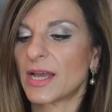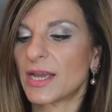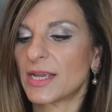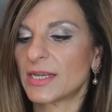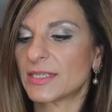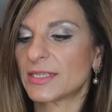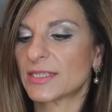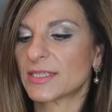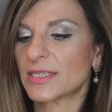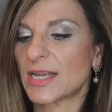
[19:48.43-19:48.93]

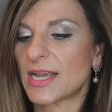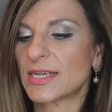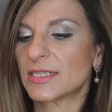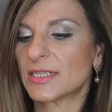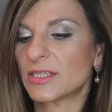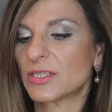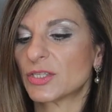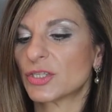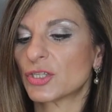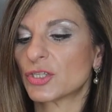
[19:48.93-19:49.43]
I
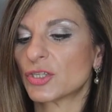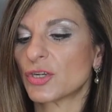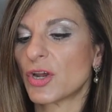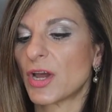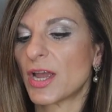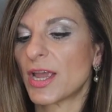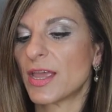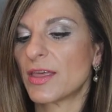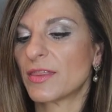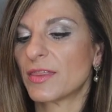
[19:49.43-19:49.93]
decided to
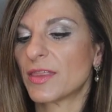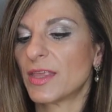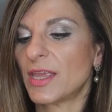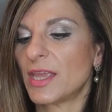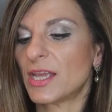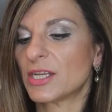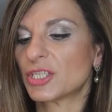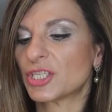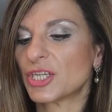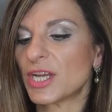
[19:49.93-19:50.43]
try the